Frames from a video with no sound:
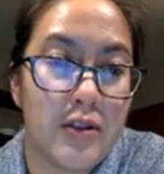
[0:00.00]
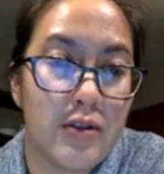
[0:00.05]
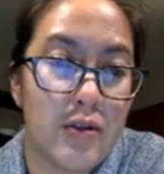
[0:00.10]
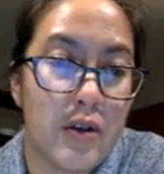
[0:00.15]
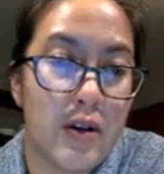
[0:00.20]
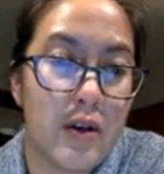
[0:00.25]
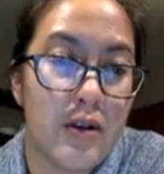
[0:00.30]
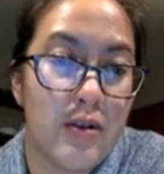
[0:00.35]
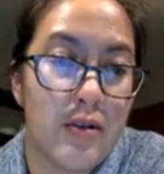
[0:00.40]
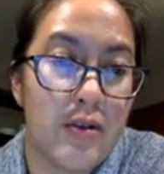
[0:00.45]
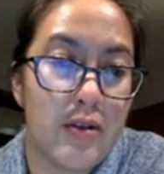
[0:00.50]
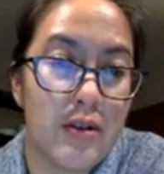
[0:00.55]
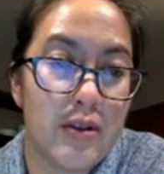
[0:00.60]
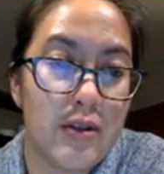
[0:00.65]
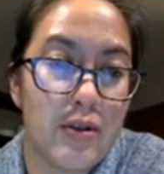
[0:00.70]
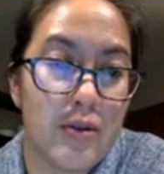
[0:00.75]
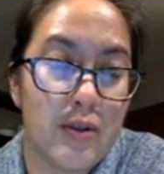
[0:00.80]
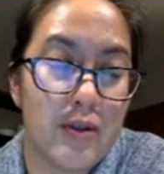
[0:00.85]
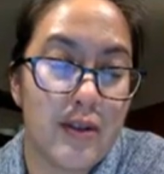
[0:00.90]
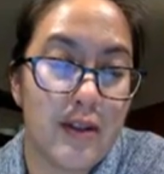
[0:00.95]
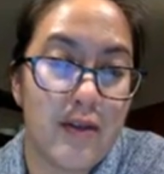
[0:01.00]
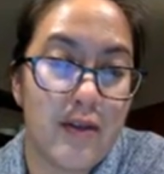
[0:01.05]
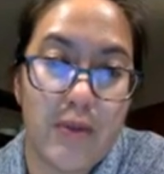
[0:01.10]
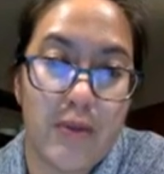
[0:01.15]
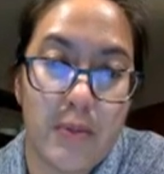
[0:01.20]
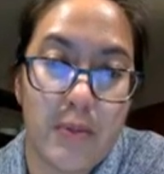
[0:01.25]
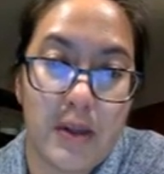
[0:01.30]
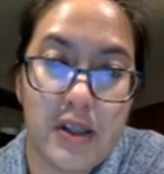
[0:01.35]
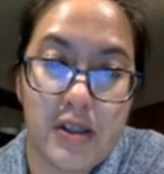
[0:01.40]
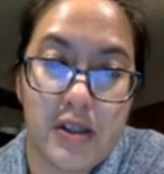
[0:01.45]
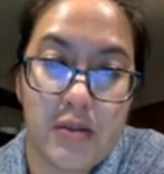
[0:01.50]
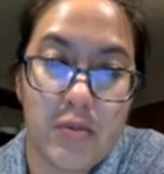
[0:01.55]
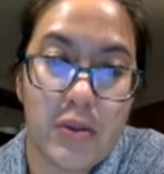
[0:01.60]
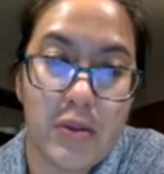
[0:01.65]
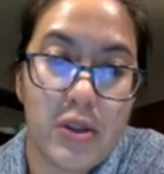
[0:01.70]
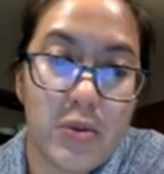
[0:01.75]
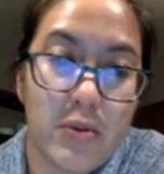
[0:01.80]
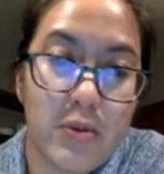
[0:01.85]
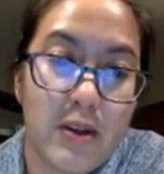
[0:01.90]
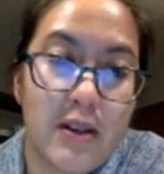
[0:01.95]
drawn or distorts information.
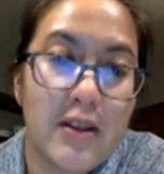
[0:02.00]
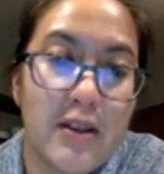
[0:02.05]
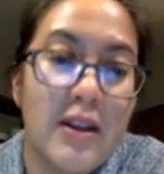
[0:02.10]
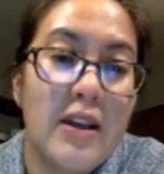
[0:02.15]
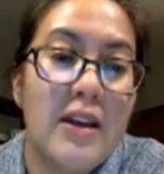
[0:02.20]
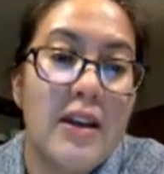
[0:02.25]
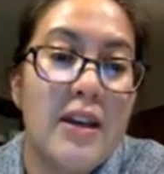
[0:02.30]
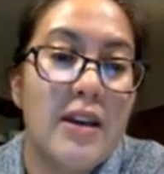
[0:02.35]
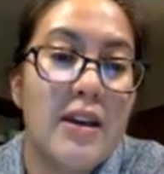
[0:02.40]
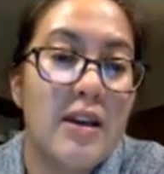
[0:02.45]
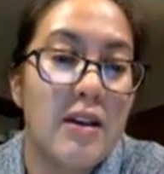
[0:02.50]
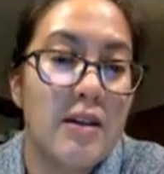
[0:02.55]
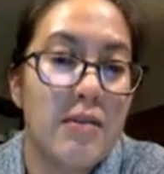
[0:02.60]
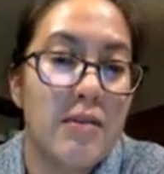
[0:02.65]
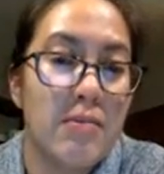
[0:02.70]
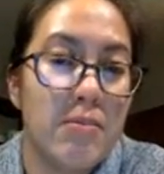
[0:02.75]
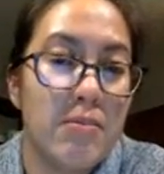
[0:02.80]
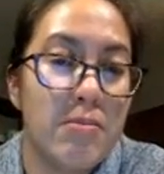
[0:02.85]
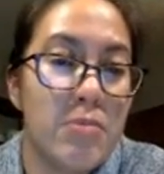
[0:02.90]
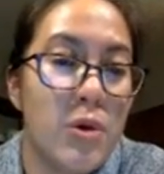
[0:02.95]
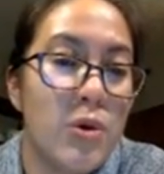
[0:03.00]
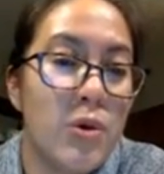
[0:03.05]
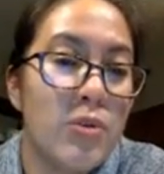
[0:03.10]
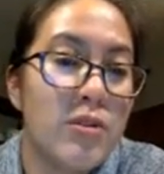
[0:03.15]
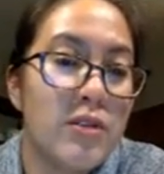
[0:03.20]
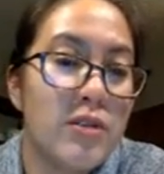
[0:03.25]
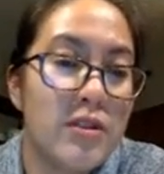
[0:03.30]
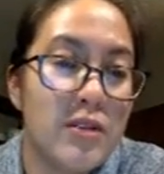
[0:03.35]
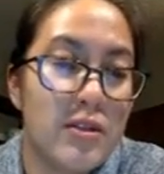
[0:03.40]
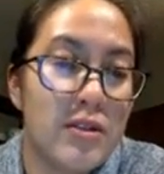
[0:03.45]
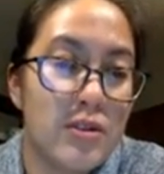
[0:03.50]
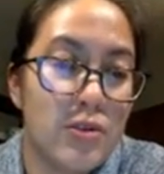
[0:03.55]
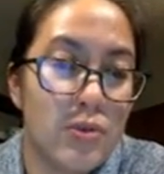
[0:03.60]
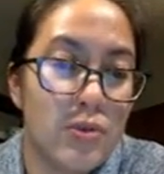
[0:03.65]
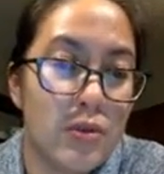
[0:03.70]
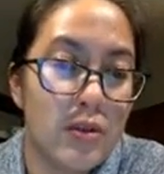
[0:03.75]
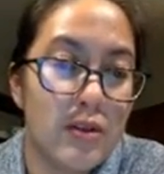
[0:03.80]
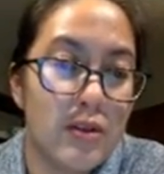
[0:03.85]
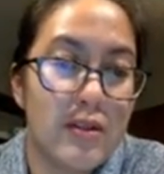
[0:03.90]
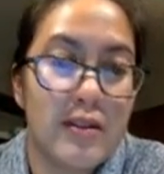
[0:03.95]
Which one most
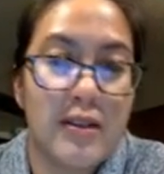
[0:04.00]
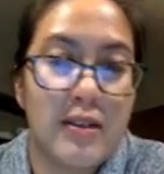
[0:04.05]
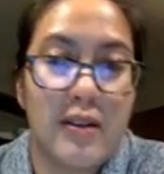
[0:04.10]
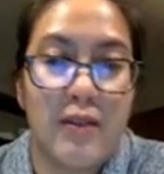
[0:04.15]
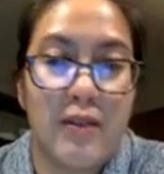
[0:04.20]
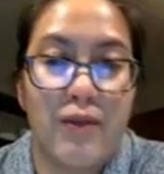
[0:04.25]
distorts the